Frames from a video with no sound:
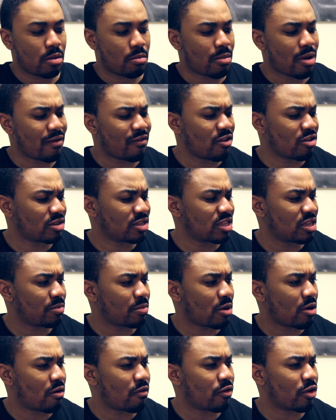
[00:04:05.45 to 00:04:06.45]
My first
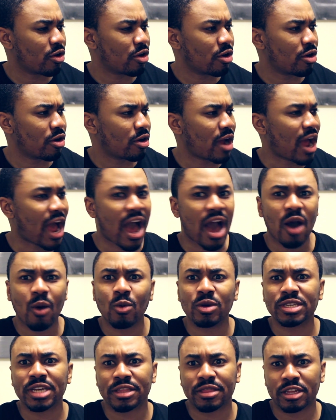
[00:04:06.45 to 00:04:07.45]
sleepover
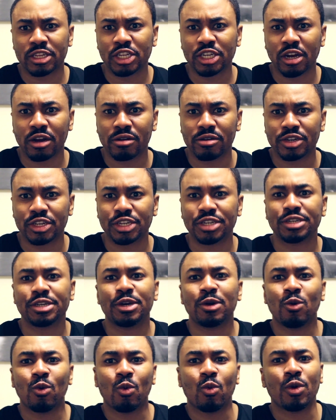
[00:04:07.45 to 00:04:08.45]
was at the church.
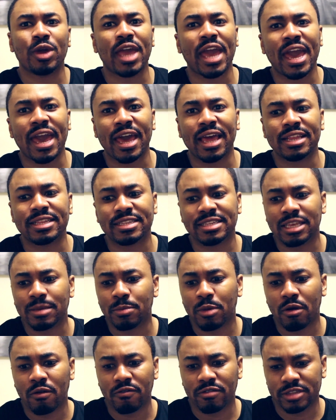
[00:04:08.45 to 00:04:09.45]
When we had
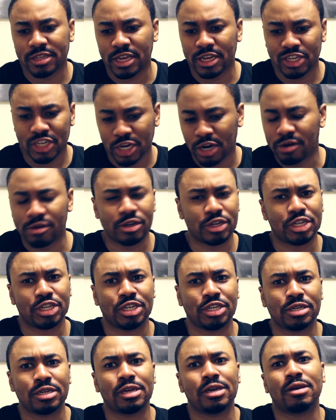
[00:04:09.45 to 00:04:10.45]
sleepovers at
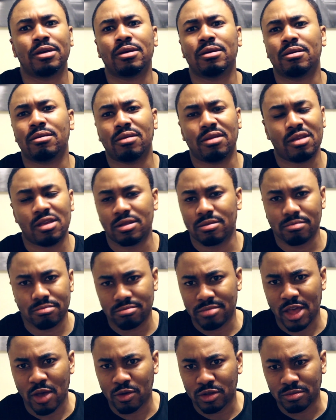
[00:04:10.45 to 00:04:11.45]
church.
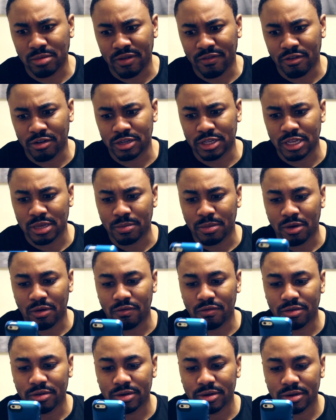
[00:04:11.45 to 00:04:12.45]
That was my first
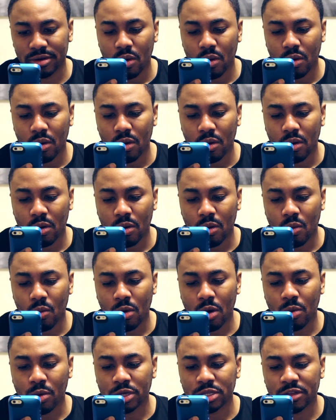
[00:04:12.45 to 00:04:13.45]
sleepover.
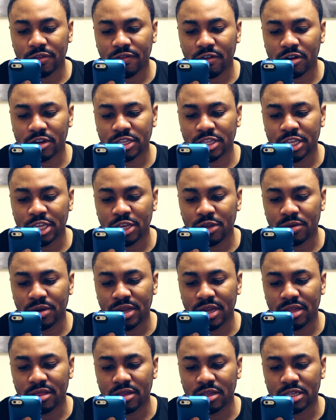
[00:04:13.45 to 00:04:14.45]
What was the first thing you
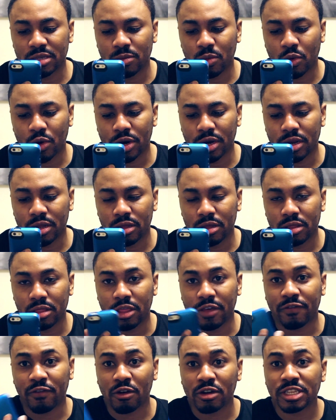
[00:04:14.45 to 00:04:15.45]
did this morning?
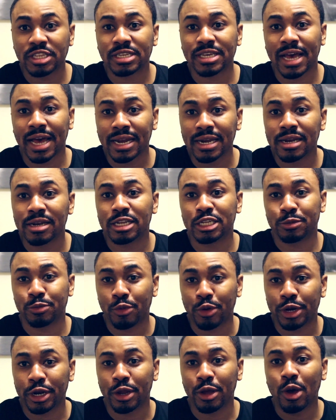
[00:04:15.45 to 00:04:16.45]
The first thing I did this
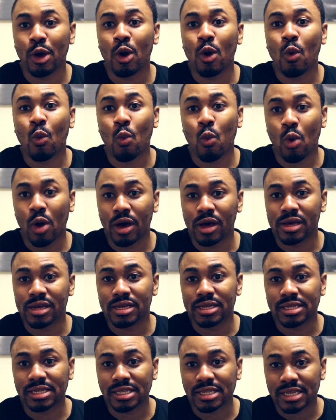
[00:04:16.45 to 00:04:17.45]
morning
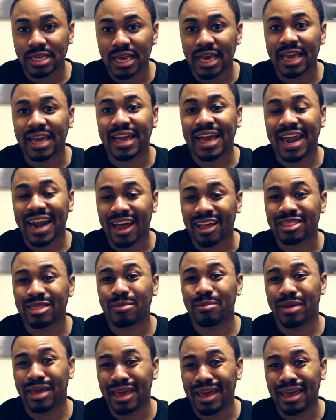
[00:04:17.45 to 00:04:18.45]
was got out
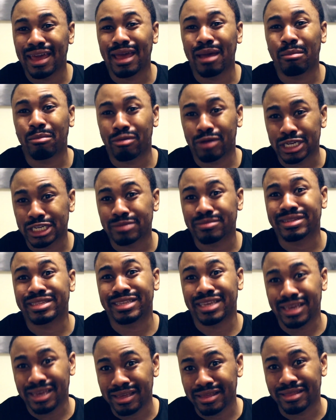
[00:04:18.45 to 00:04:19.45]
of bed and brushed my
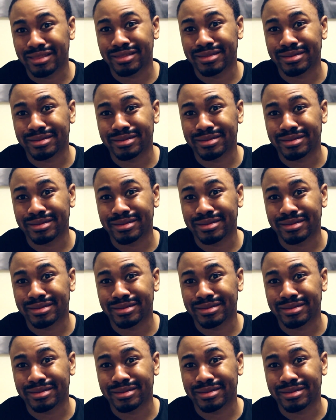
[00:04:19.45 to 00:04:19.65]
teeth.